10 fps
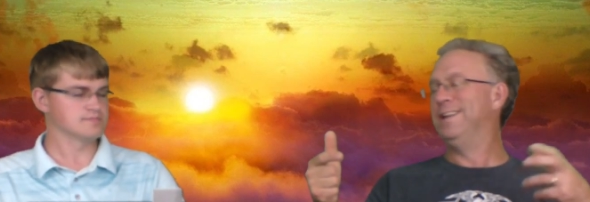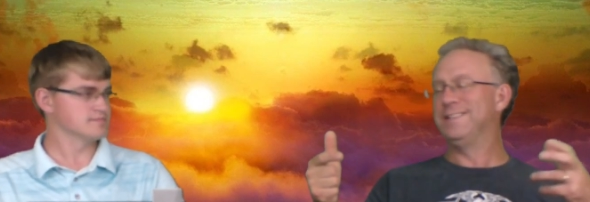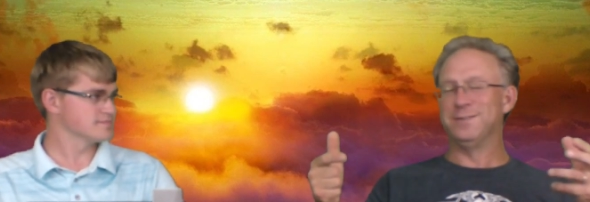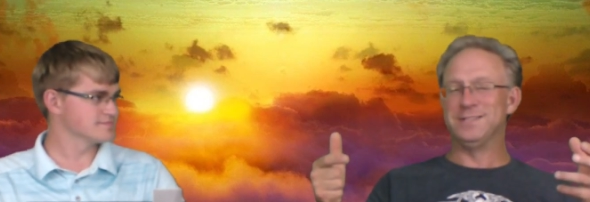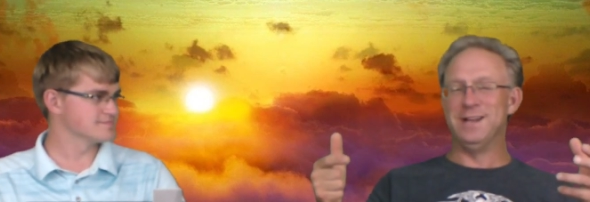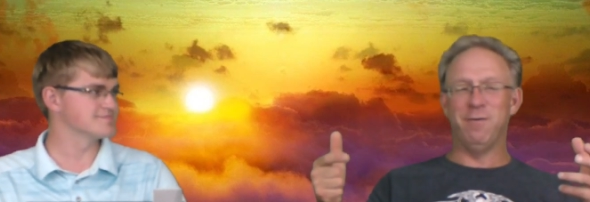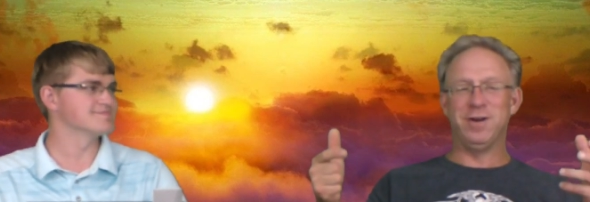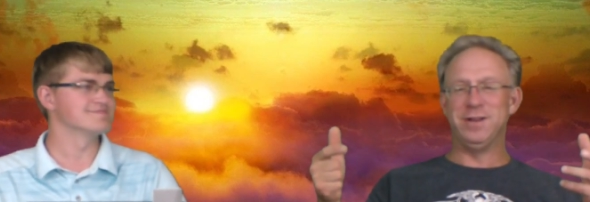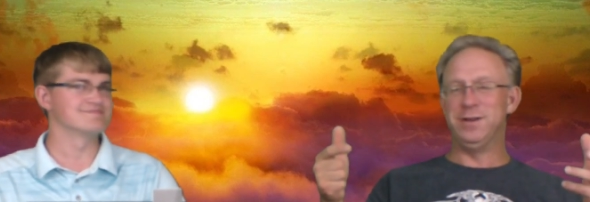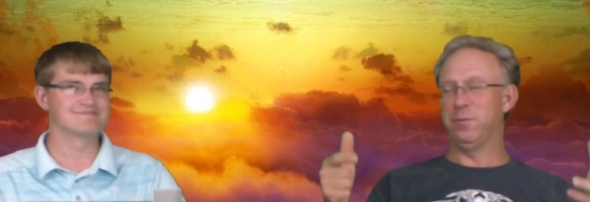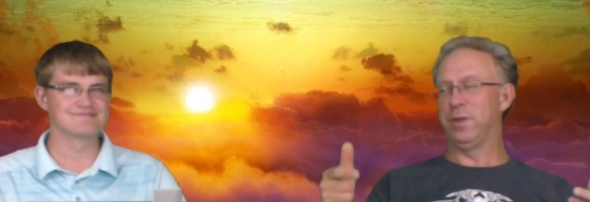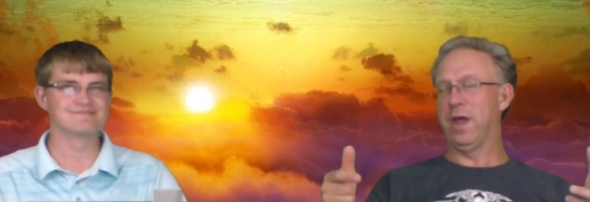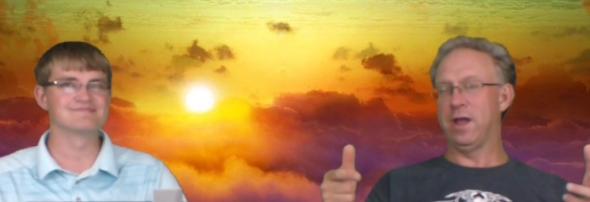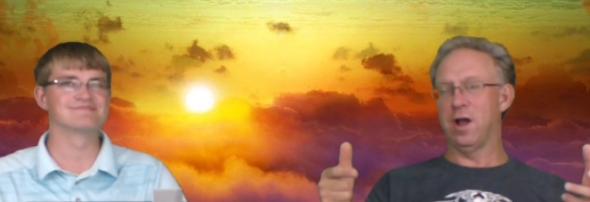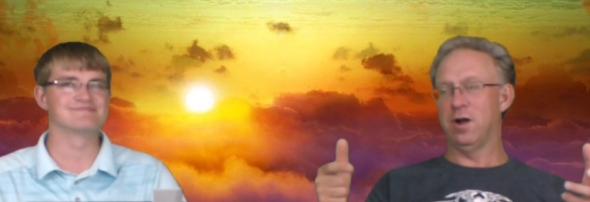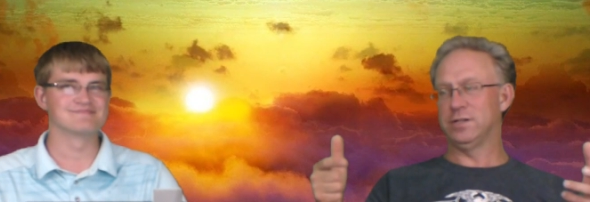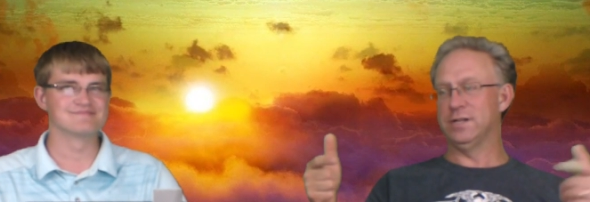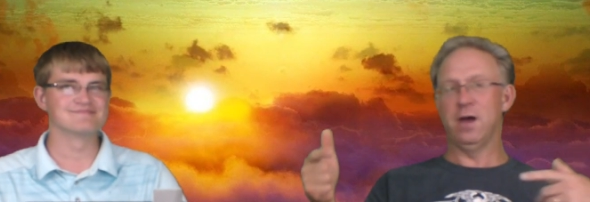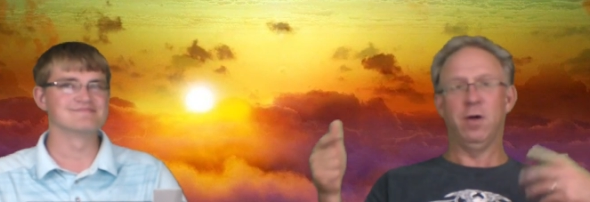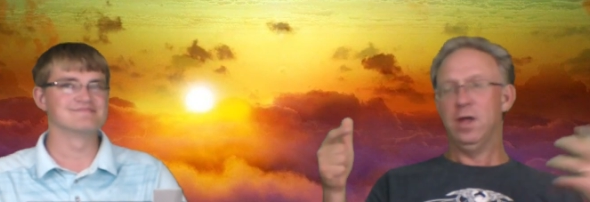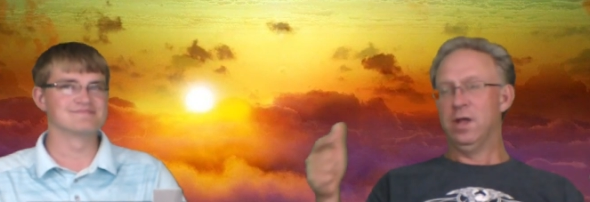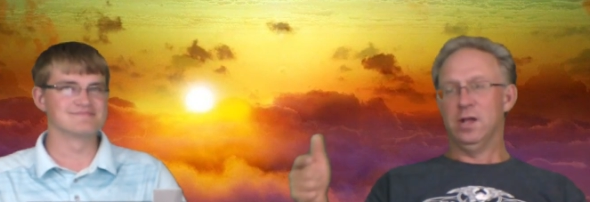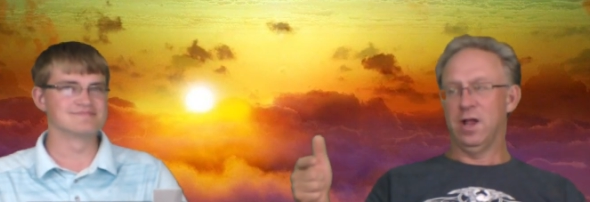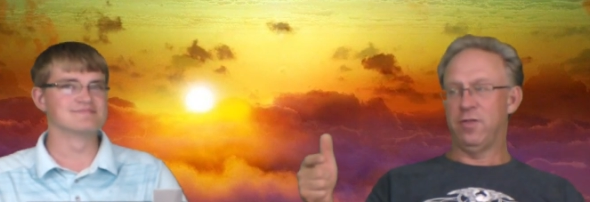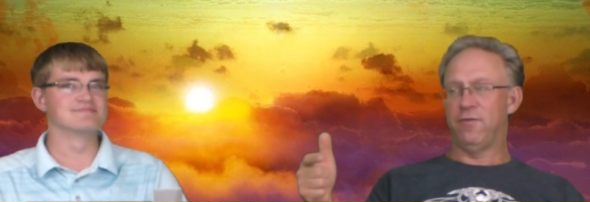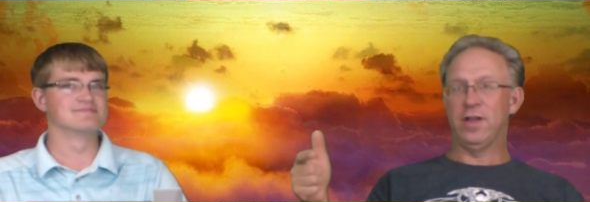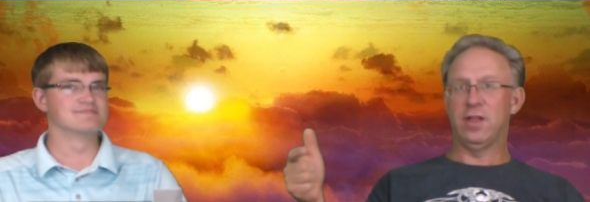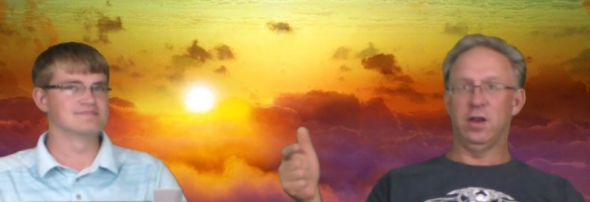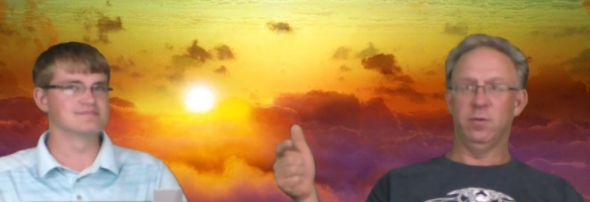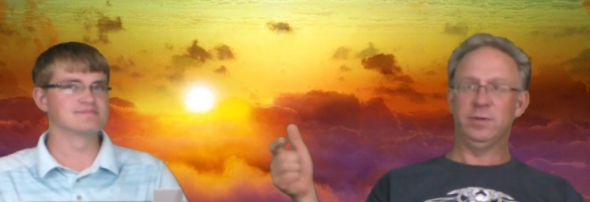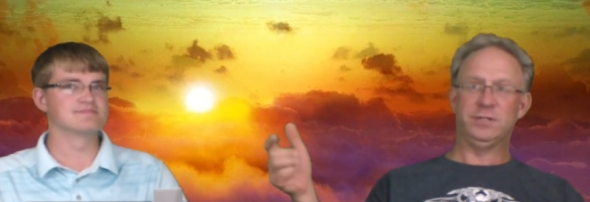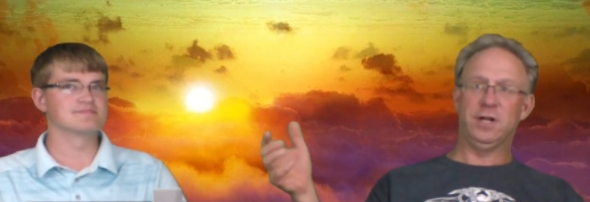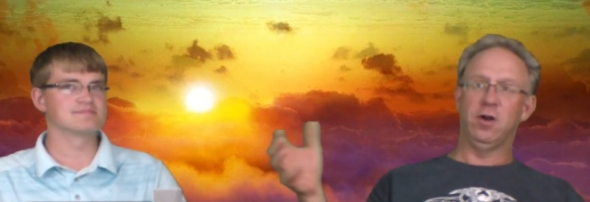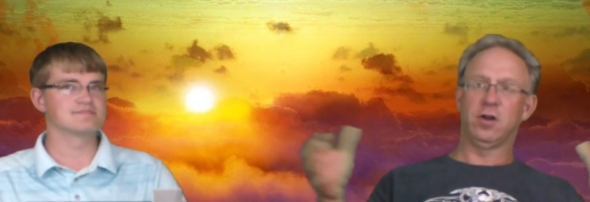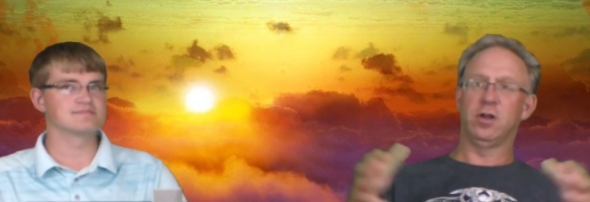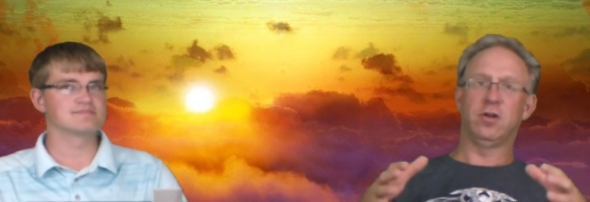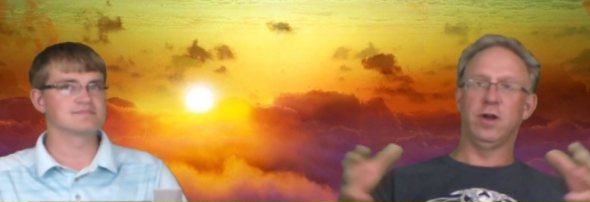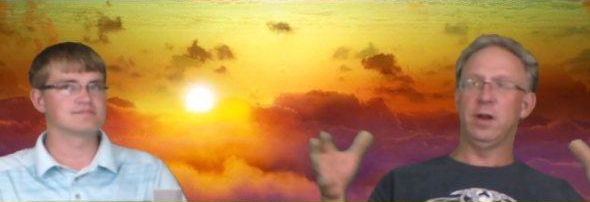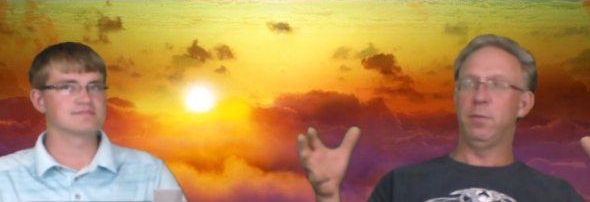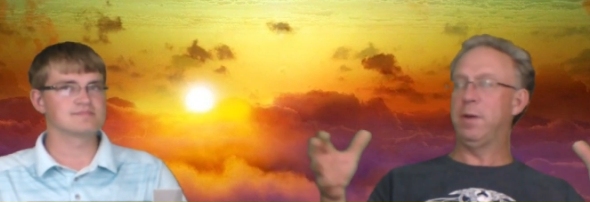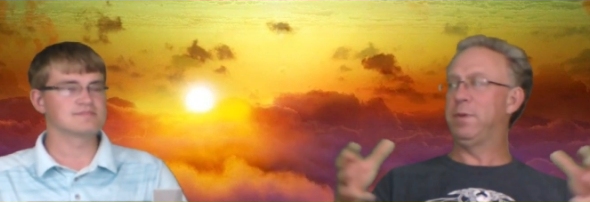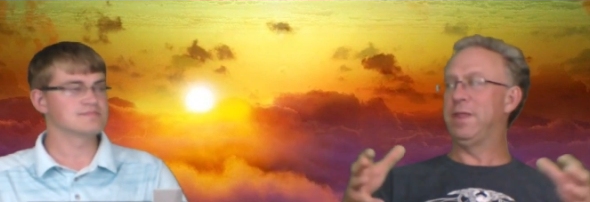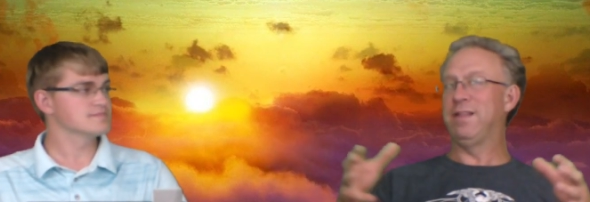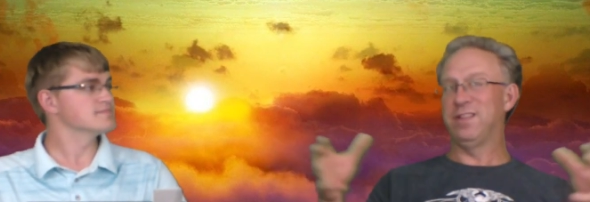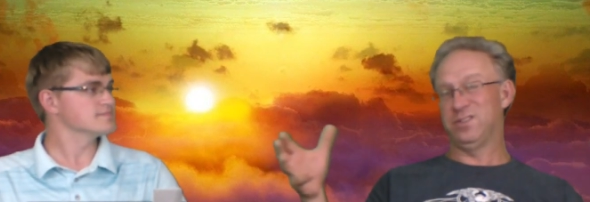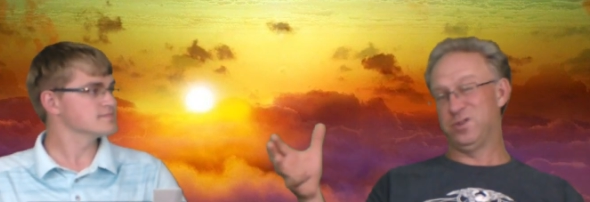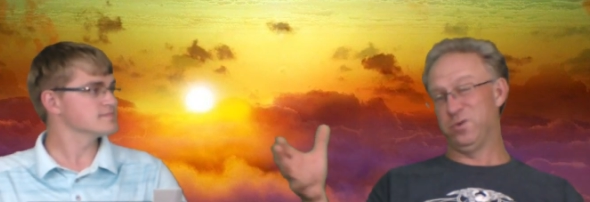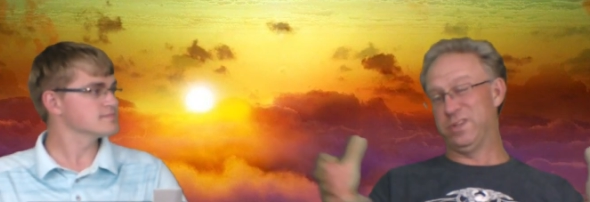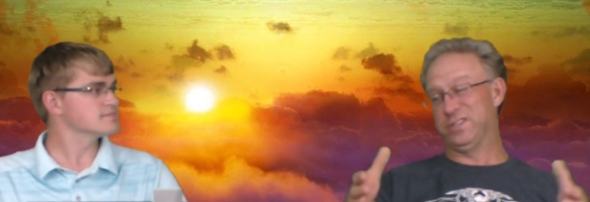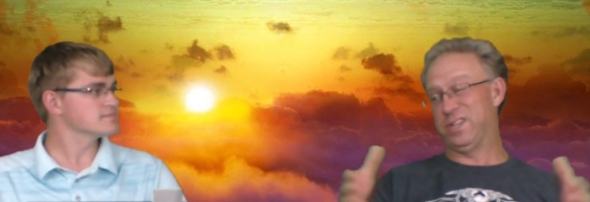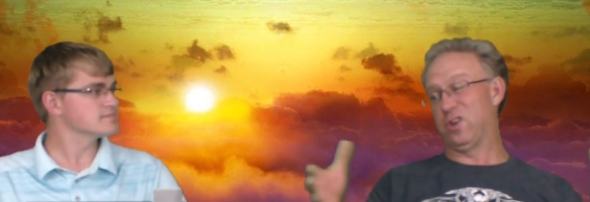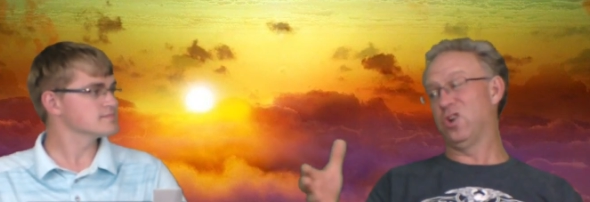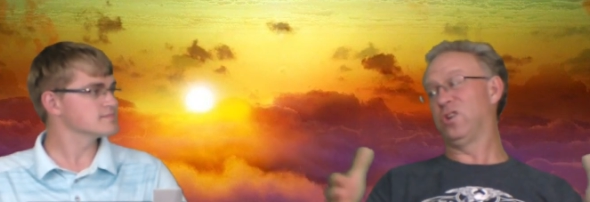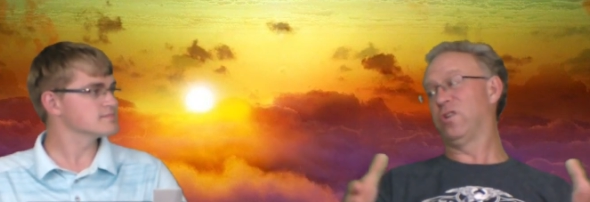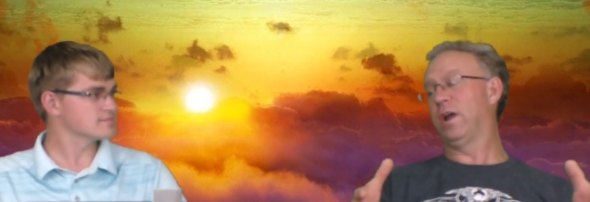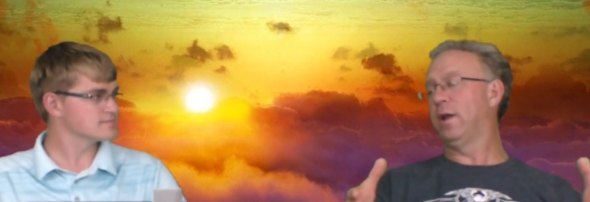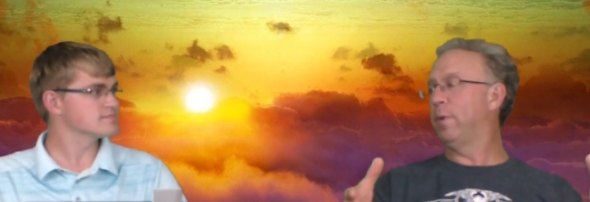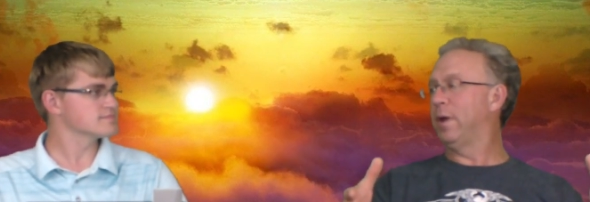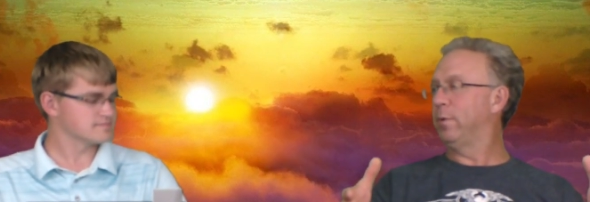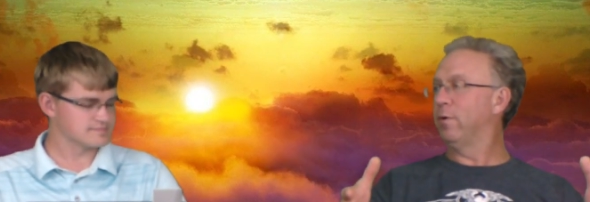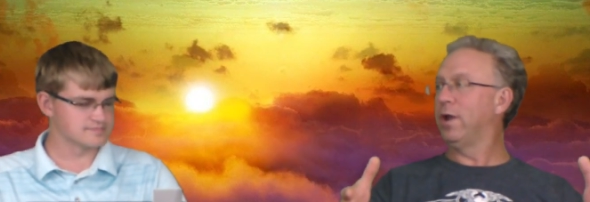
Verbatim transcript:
Speaker 1: so it's not what he did with Hagar. It's not not the fact that him and Sarah could create a baby. They, the truth is, they couldn't create a baby, right?